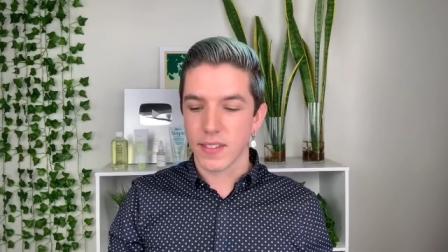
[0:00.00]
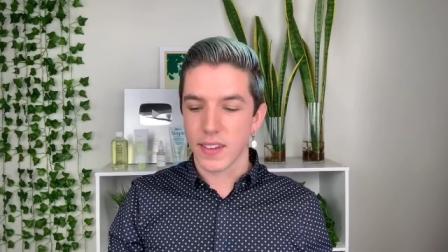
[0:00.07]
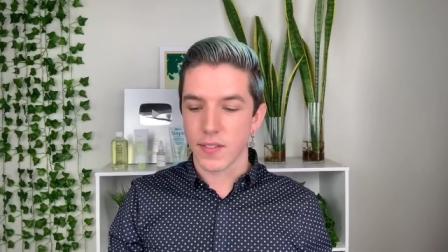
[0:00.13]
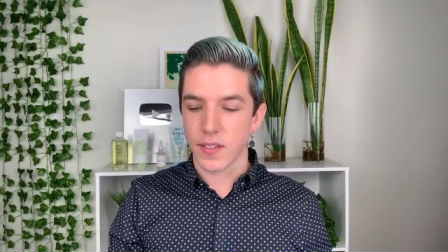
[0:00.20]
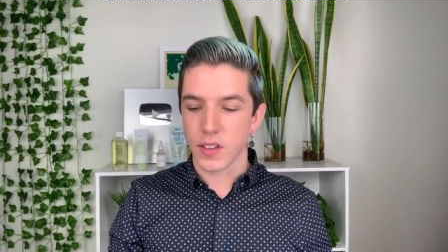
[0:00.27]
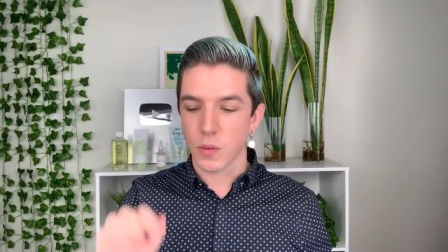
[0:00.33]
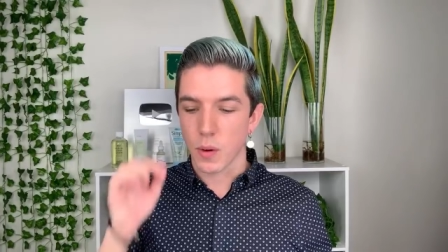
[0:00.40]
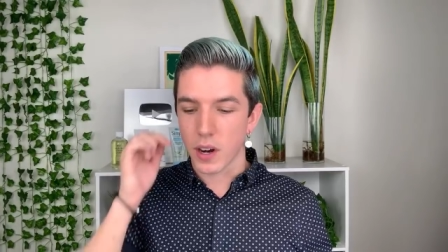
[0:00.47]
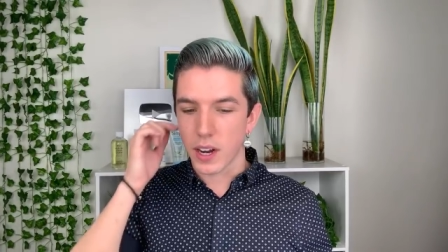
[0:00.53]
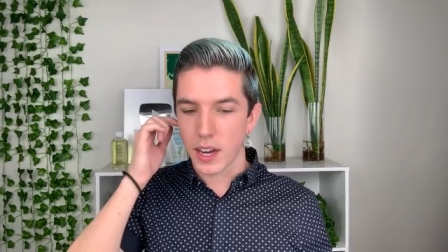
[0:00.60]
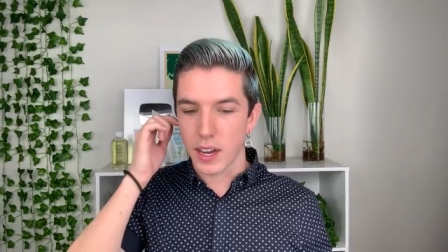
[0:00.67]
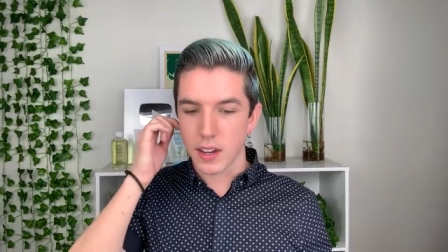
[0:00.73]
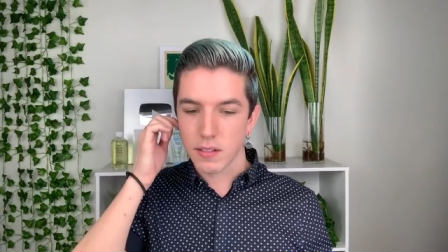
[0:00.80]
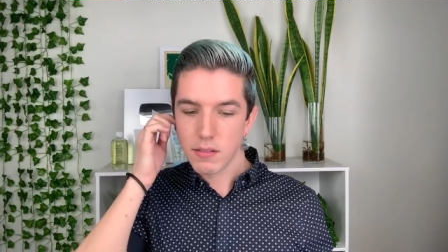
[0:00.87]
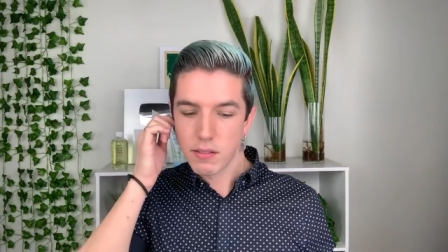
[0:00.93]
if it's
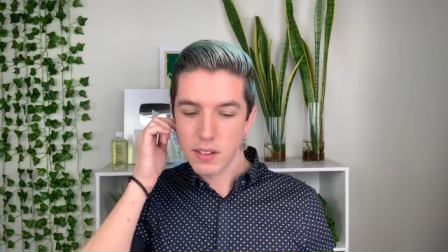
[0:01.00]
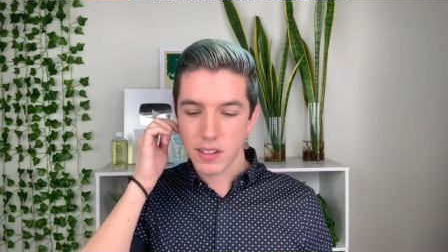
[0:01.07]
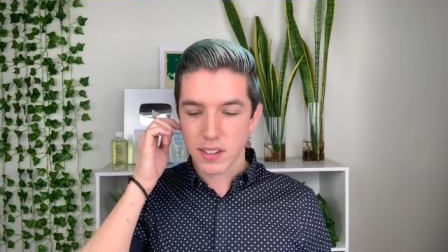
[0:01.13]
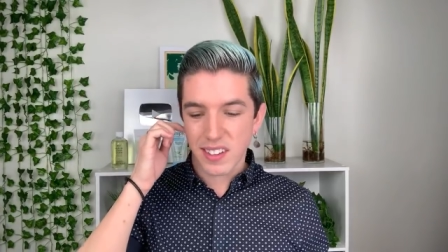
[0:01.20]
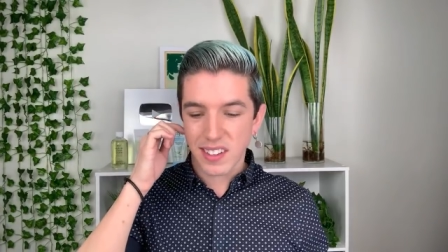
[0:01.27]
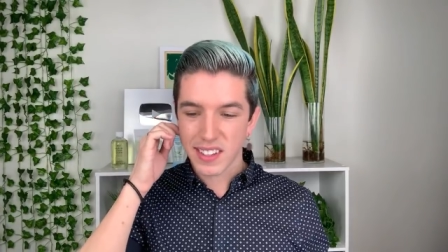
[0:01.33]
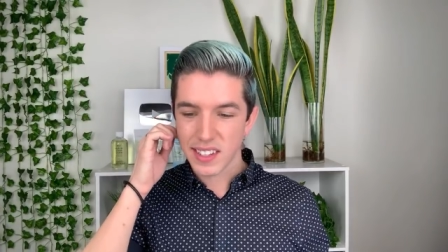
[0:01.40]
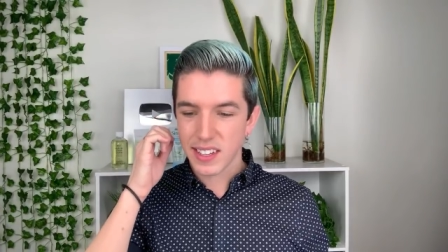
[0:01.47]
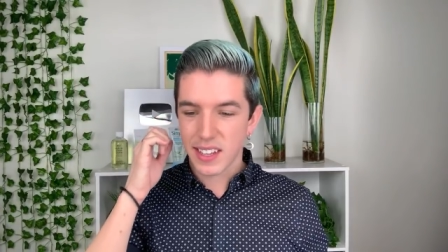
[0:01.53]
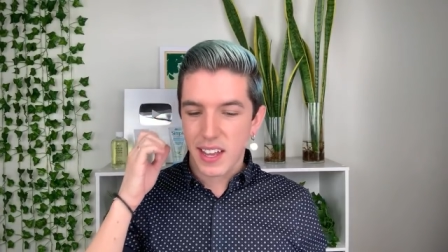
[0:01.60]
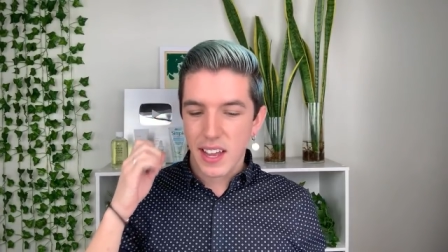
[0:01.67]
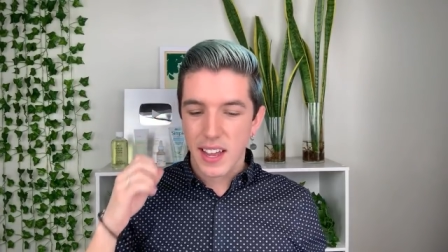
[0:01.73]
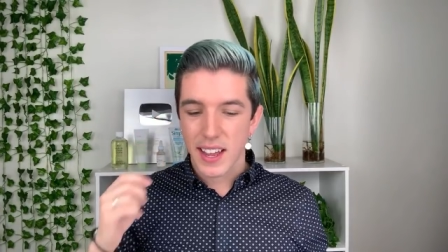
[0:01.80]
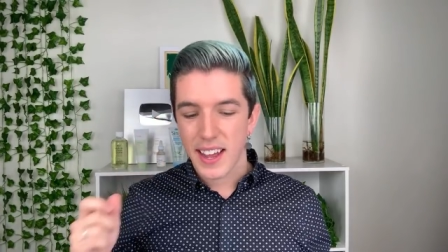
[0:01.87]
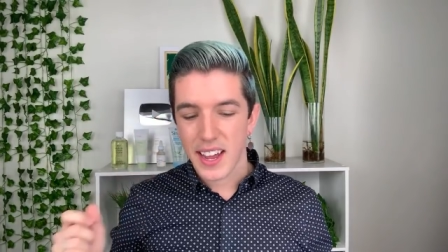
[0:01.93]
working.
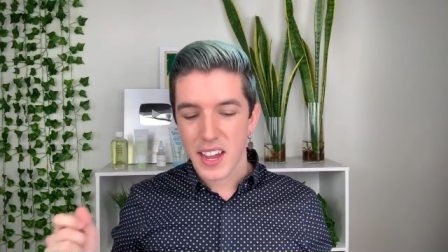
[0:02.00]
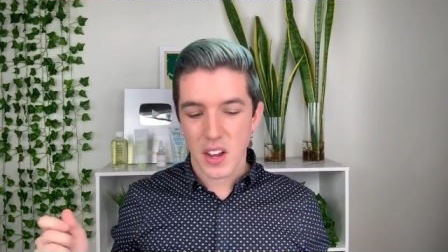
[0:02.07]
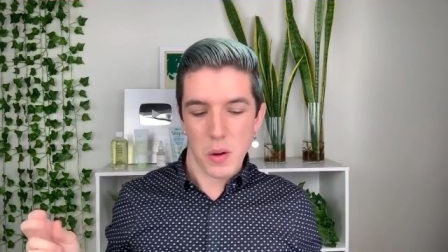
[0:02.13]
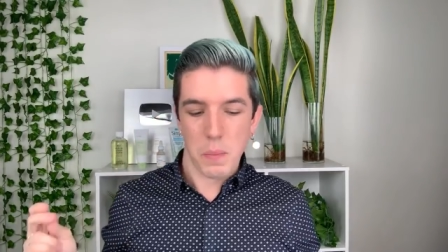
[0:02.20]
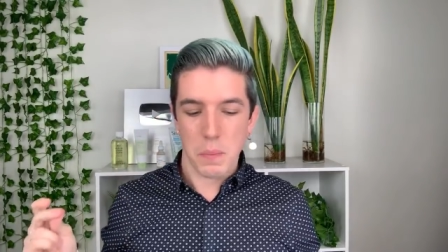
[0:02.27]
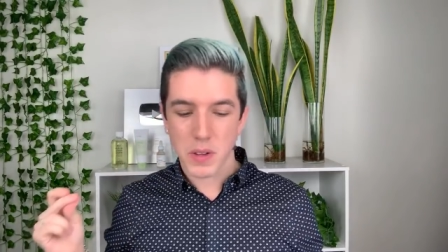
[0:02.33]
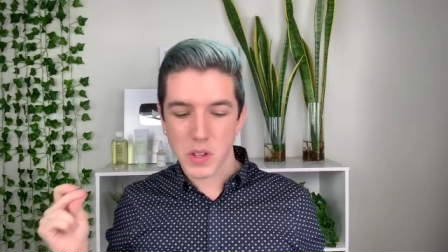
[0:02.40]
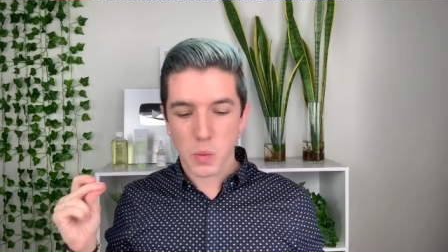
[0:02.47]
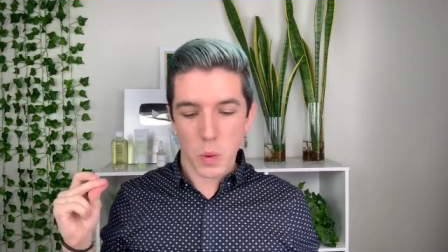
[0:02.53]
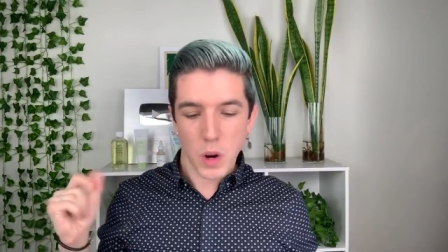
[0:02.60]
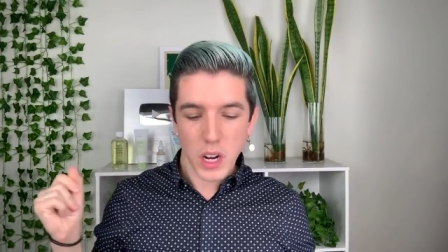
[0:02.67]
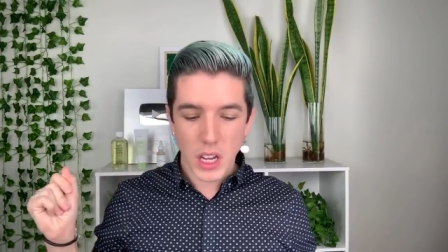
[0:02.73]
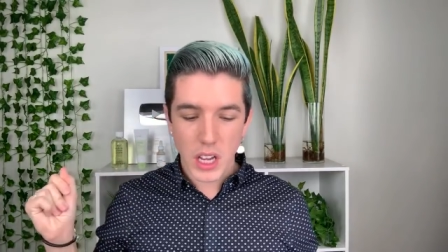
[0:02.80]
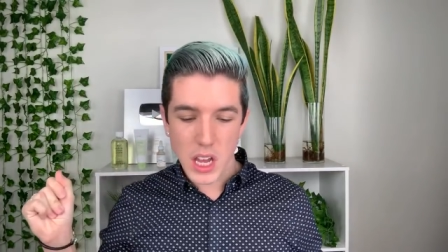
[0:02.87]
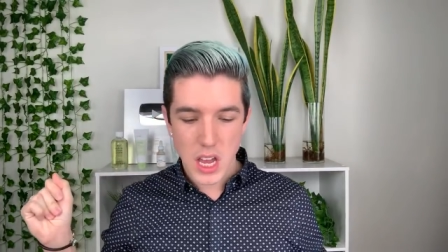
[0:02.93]
I hope it's
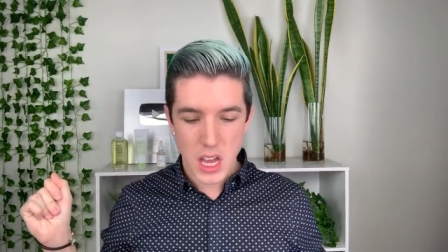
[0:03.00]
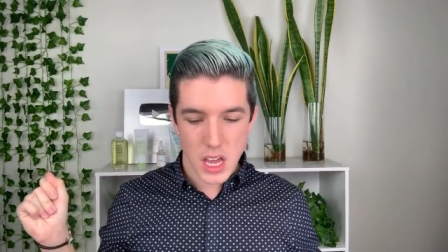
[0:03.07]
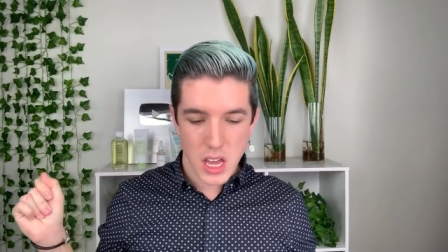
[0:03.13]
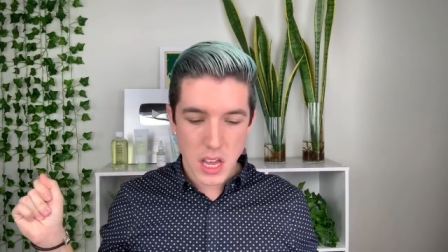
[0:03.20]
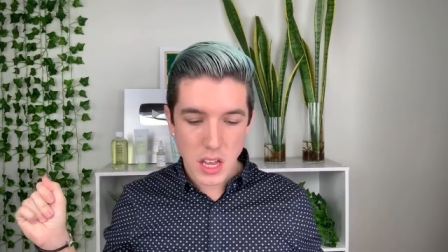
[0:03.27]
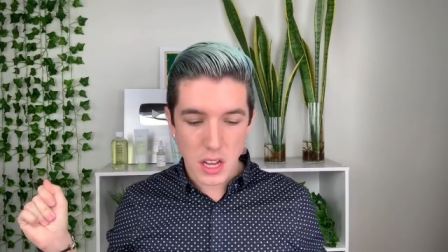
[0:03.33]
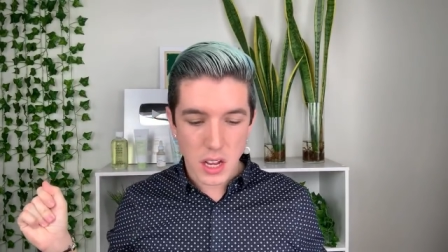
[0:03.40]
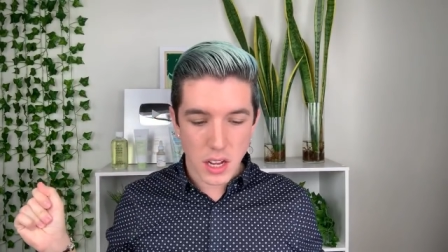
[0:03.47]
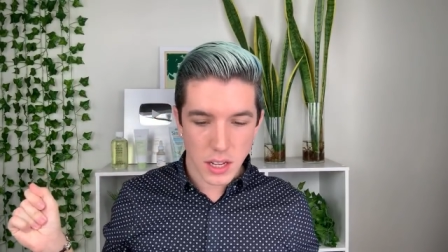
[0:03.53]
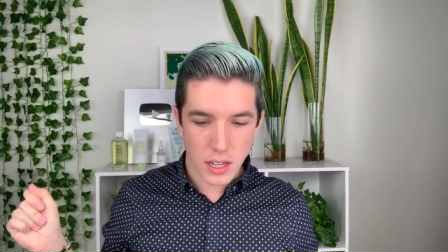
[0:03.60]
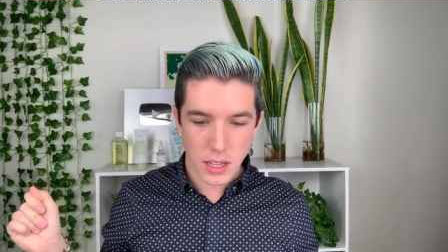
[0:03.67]
working.